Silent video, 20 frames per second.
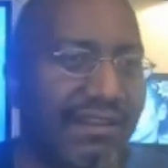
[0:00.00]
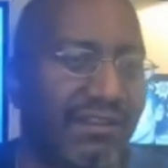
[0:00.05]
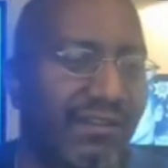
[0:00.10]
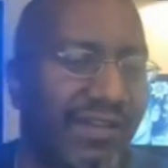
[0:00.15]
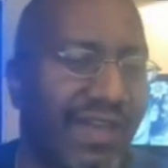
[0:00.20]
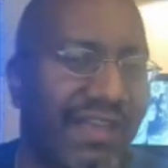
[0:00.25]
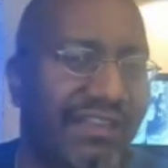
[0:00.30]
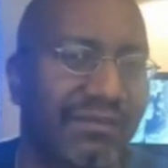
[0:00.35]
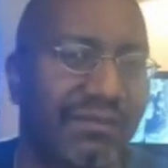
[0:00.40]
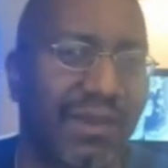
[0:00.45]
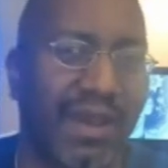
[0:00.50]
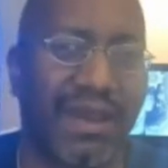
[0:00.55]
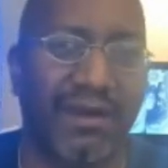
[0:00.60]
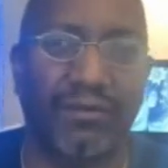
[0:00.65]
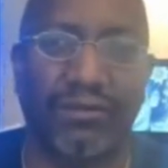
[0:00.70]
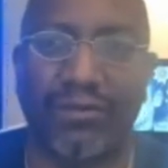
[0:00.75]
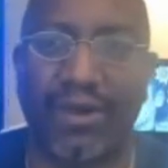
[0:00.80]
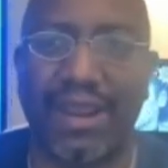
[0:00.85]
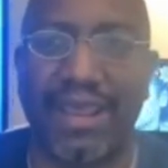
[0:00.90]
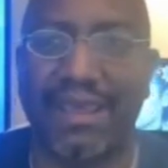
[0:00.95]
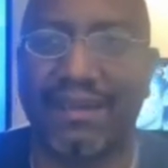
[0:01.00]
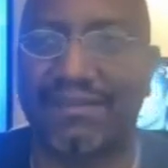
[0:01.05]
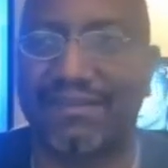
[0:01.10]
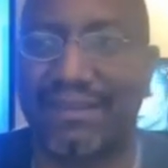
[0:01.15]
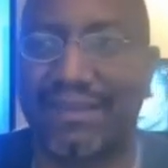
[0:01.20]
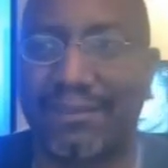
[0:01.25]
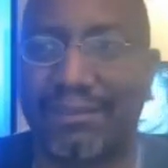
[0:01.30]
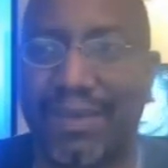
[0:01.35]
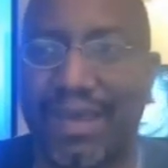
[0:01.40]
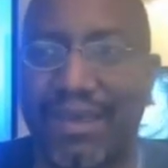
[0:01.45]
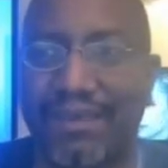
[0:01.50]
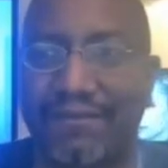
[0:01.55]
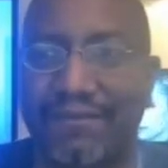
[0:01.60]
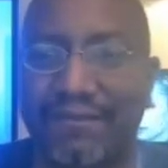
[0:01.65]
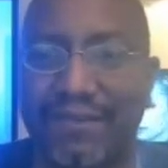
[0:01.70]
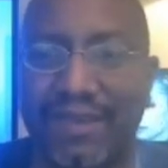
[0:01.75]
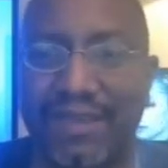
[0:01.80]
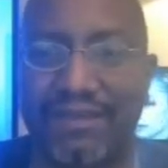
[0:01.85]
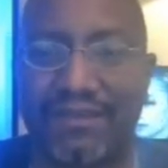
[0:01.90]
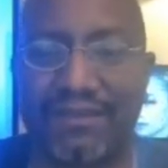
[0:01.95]
so that's my rant and my
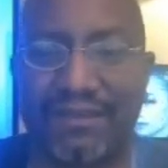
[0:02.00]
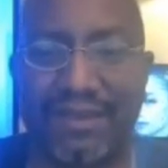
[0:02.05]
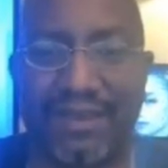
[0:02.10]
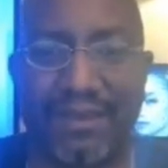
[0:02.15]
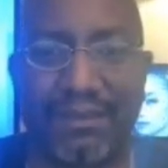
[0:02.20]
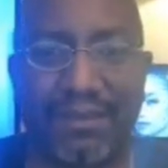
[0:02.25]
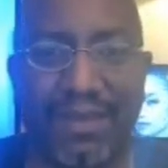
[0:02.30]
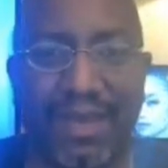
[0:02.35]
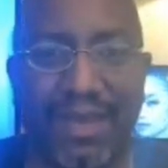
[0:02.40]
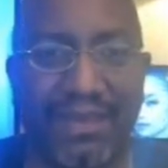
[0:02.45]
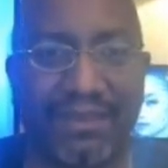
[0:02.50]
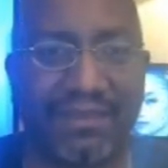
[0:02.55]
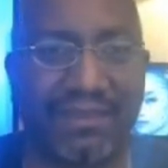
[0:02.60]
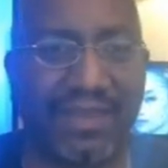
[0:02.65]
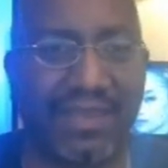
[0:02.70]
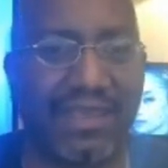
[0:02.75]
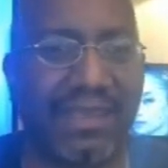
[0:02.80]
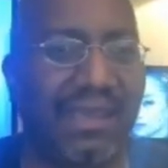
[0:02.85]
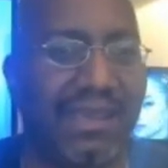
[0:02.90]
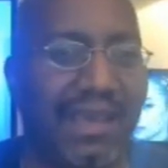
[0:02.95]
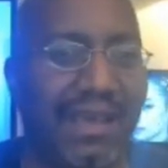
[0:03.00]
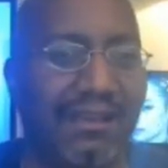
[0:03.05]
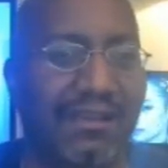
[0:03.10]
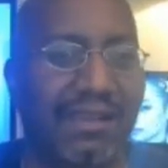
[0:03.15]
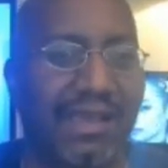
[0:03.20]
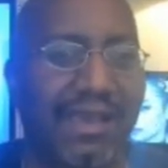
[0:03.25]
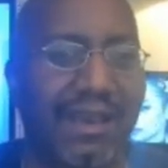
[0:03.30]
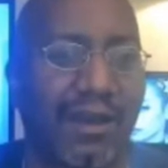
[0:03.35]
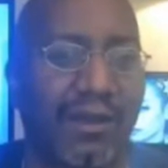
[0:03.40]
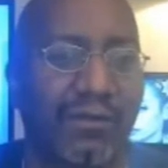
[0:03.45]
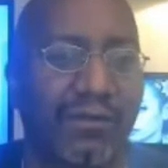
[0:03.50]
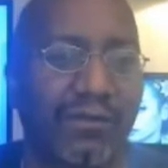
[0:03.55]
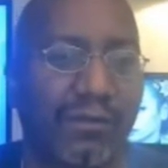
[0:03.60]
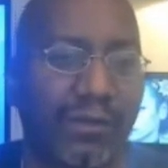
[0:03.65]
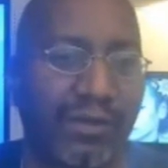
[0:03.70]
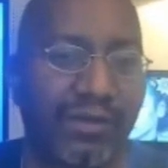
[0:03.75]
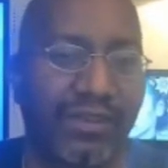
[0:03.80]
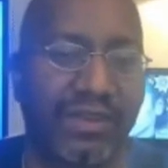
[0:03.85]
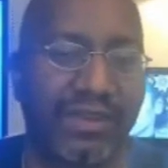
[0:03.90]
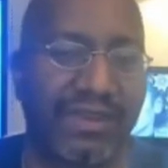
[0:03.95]
vent and my thinking out loud
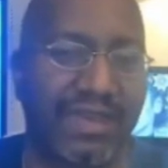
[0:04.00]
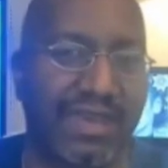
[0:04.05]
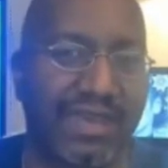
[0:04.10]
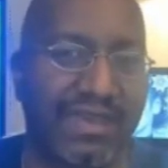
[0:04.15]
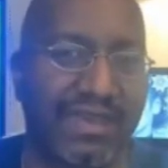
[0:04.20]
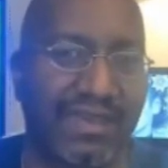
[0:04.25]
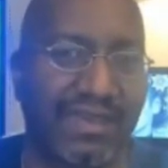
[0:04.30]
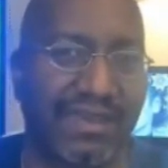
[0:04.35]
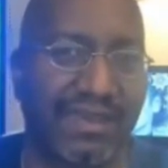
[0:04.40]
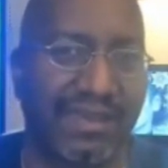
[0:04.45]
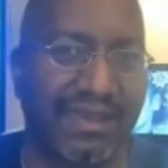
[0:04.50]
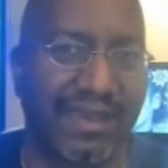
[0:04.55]
for the day.